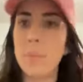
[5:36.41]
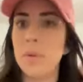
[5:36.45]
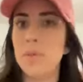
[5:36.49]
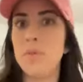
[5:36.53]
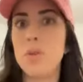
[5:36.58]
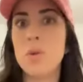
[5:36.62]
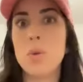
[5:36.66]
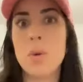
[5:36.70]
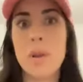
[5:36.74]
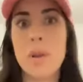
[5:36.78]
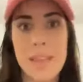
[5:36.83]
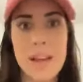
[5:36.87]
if
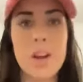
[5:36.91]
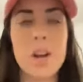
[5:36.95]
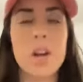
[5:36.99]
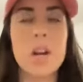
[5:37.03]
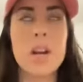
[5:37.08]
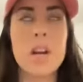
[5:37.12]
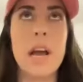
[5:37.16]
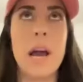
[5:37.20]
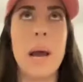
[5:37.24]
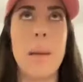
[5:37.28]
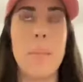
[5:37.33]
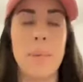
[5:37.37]
you were there
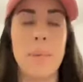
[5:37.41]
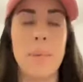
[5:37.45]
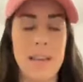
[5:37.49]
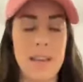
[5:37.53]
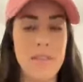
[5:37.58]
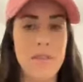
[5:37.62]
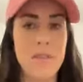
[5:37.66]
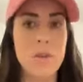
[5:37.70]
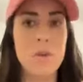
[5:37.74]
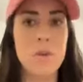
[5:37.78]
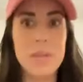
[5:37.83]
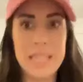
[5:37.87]
or not, but
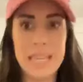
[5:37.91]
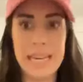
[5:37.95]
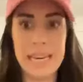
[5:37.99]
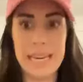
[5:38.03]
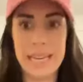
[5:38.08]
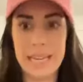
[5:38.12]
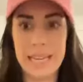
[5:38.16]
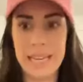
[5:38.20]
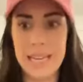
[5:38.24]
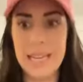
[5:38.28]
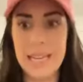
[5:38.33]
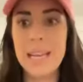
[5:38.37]
if you
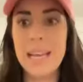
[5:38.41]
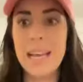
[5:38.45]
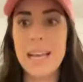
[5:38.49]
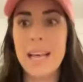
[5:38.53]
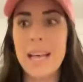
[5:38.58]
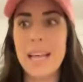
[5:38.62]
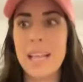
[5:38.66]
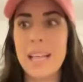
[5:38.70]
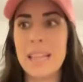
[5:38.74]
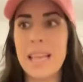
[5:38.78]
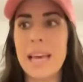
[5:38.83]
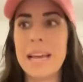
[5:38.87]
didn't,
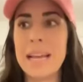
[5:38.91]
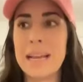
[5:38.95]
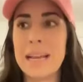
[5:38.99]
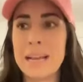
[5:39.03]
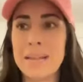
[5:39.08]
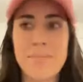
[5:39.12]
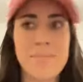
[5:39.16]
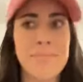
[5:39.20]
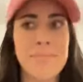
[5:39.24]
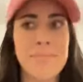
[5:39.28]
like,